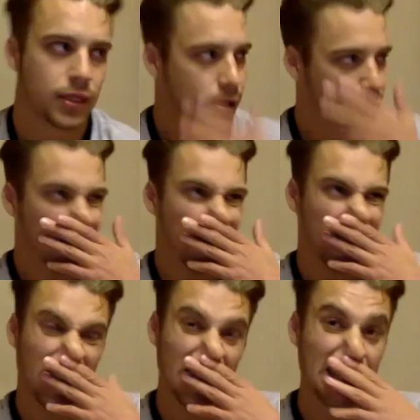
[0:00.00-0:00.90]
I don't know
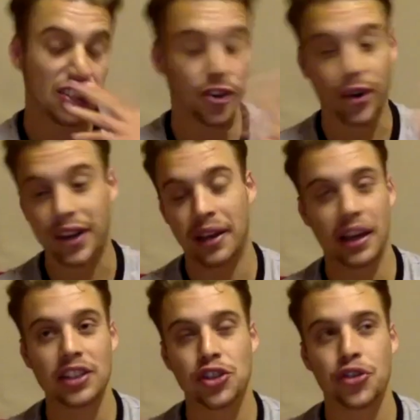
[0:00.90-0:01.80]
how it you. It's
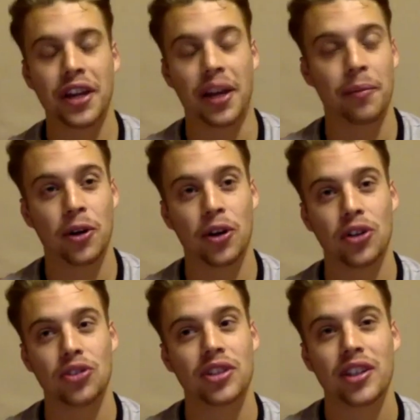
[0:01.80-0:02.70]
tricky. It's tricky
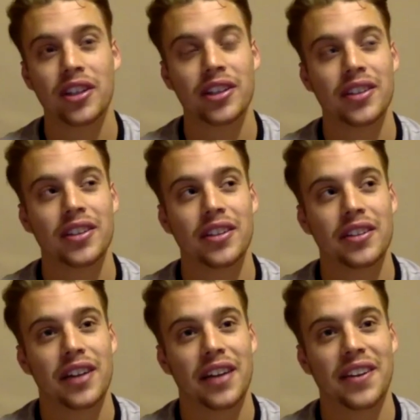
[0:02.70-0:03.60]
because
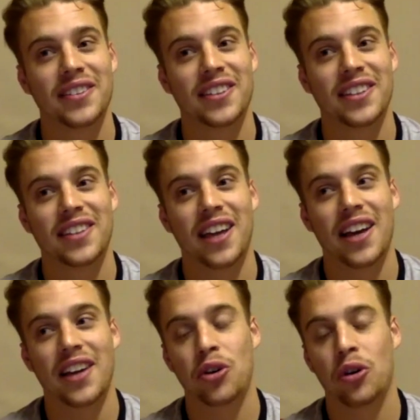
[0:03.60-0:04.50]
at the end of the
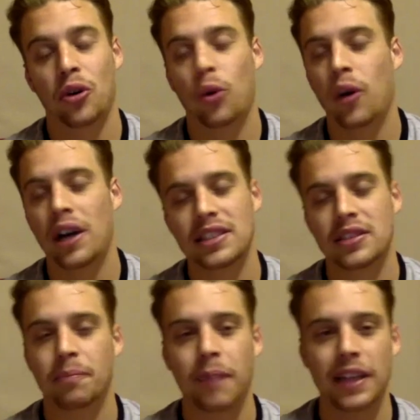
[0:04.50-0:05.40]
day, you're always
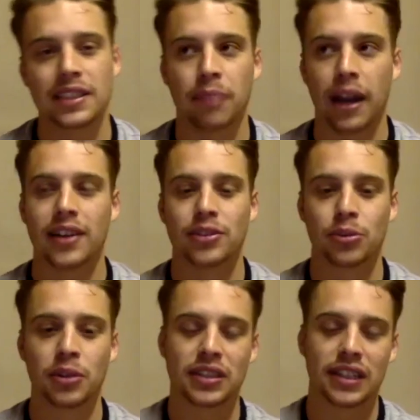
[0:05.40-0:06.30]
the best player is
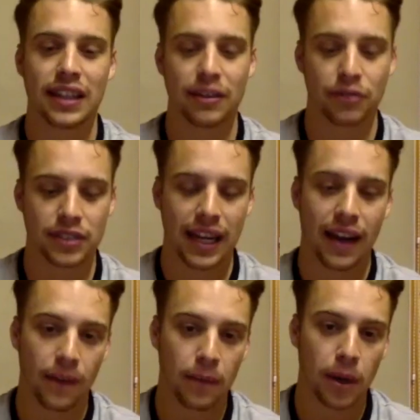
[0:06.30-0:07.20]
always going to sell
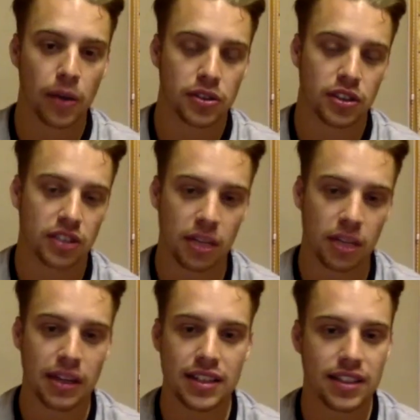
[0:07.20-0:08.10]
out the most. It's going to
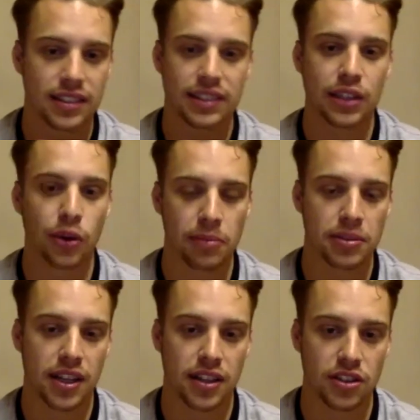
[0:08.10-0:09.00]
be easier to sell them
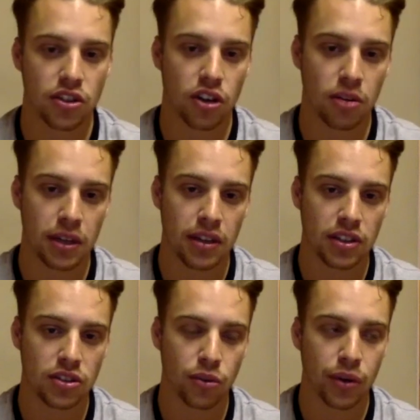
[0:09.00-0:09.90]
seats. Mm. You know what I mean?
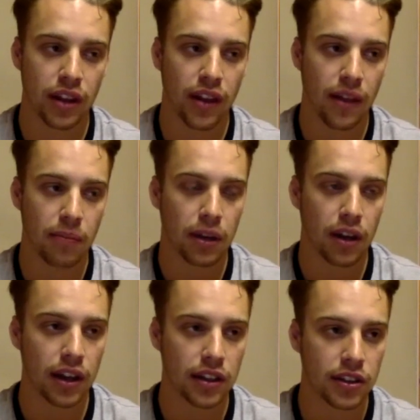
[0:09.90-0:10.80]
It's not really yeah. like
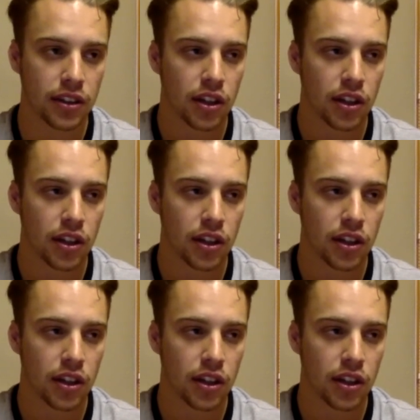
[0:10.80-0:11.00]
Like